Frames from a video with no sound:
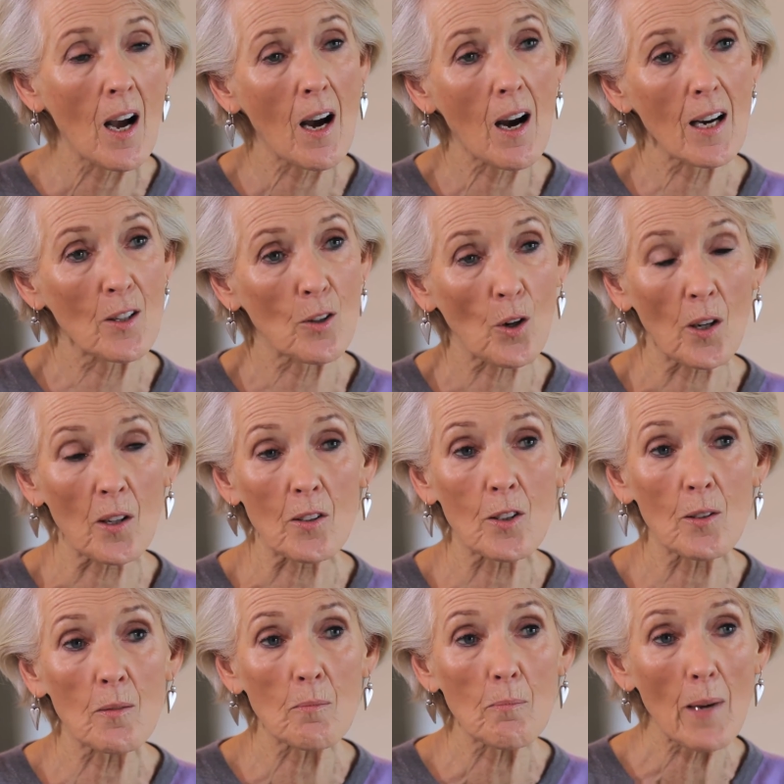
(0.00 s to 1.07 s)
I look at
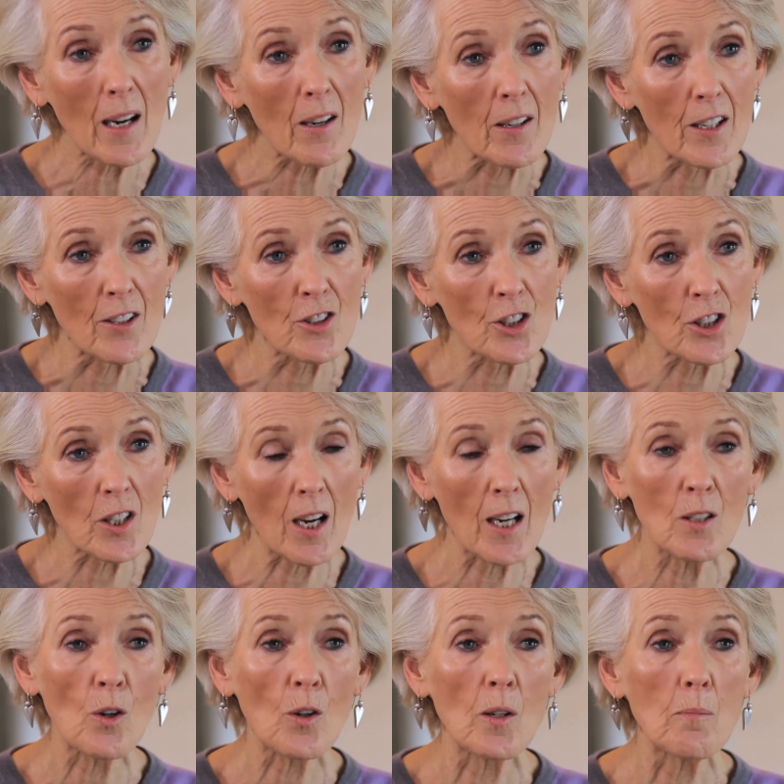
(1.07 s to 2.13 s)
marriage. I
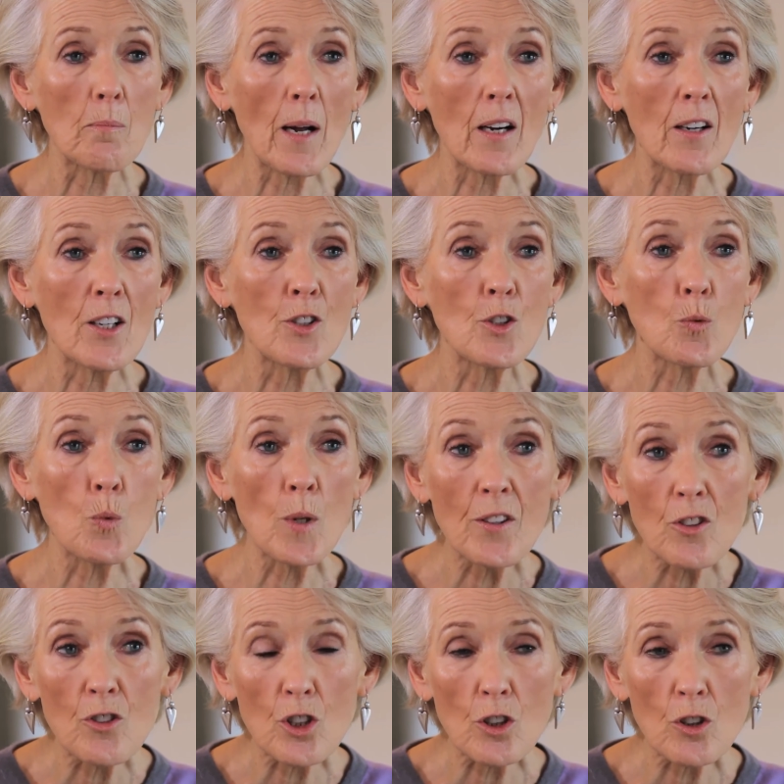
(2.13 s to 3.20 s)
look at marriage
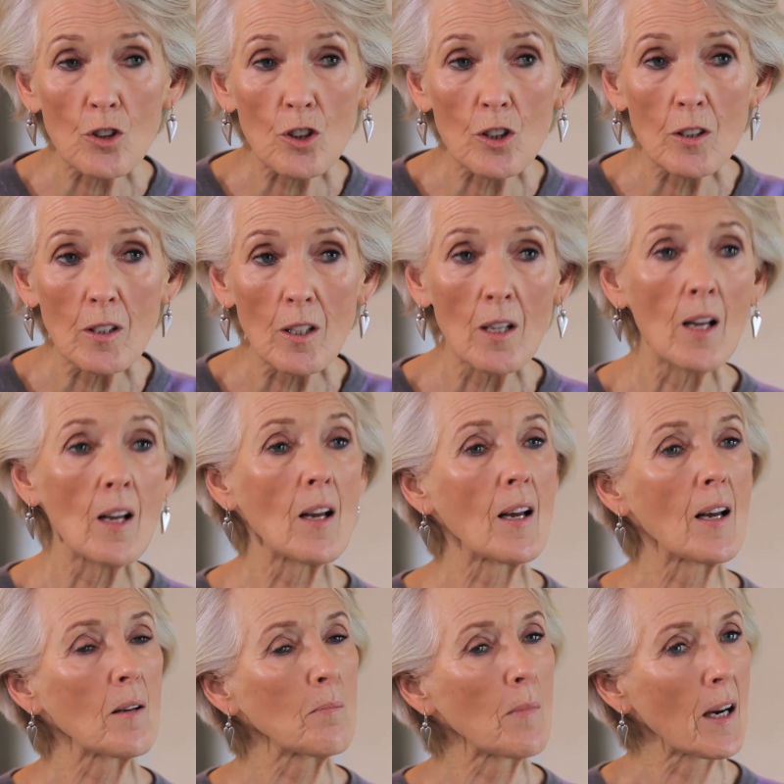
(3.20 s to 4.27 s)
with children
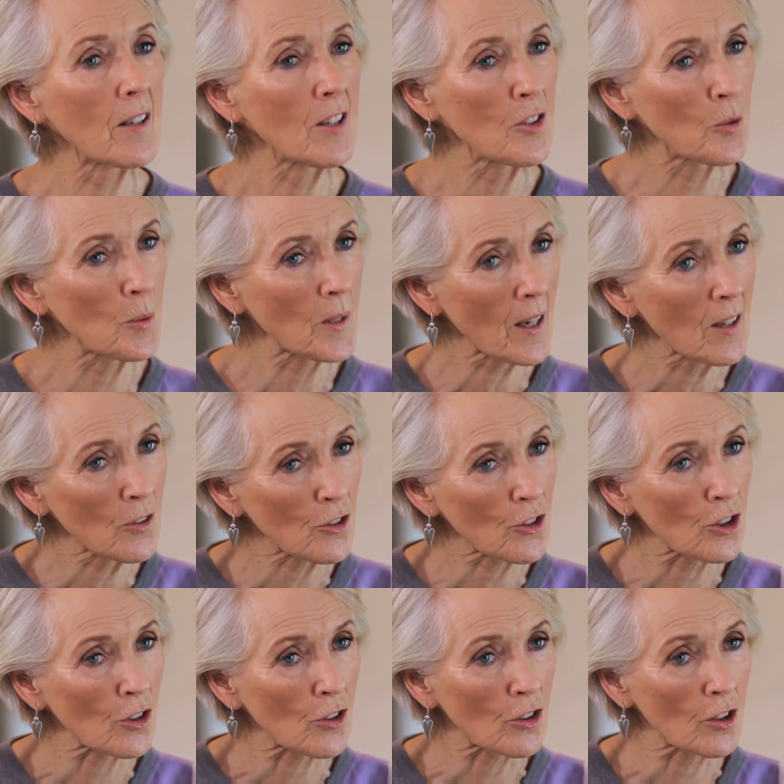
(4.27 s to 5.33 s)
and marriage without
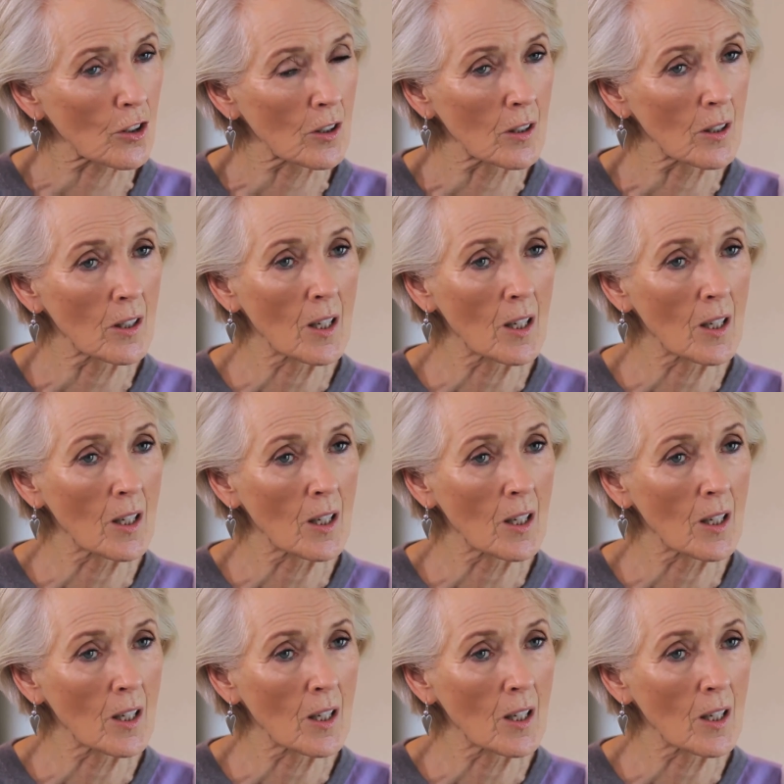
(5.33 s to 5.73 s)
children.